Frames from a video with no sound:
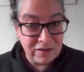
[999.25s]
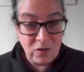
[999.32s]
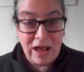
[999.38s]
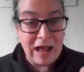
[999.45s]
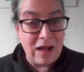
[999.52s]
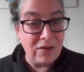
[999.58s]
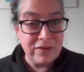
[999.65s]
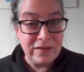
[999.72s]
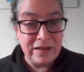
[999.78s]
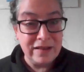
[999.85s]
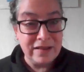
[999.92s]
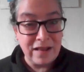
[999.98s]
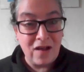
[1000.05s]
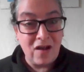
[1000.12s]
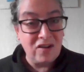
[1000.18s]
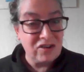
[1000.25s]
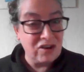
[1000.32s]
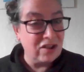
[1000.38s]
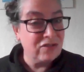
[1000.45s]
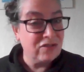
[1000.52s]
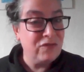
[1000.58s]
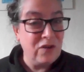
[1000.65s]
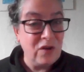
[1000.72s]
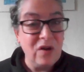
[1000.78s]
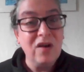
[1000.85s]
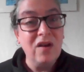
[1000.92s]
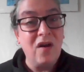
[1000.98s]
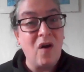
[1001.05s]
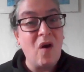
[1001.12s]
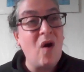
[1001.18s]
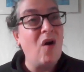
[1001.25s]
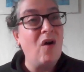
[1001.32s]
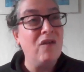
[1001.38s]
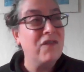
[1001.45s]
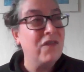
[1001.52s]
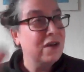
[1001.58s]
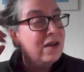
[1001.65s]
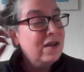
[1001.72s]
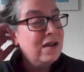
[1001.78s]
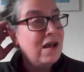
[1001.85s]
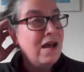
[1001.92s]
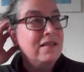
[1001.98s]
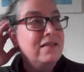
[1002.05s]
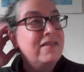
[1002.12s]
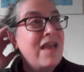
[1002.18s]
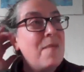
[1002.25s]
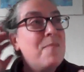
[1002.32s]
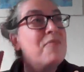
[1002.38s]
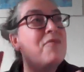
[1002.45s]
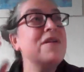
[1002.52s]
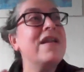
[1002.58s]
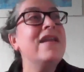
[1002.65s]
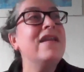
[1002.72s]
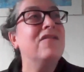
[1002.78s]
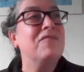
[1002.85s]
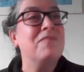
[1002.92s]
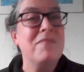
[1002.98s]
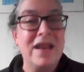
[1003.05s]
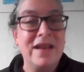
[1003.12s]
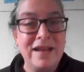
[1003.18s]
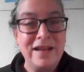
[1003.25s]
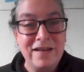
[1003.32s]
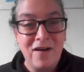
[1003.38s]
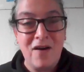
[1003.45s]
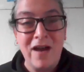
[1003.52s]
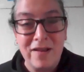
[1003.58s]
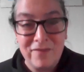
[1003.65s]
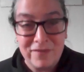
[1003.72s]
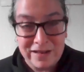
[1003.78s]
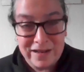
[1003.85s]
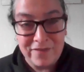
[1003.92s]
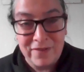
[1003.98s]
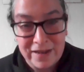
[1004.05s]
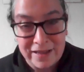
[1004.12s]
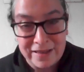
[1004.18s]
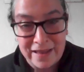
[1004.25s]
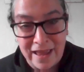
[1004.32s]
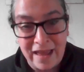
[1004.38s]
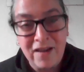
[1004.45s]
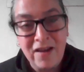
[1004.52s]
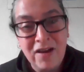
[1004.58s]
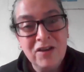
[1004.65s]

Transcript: Your houses are just full of a debris of many lives living in there.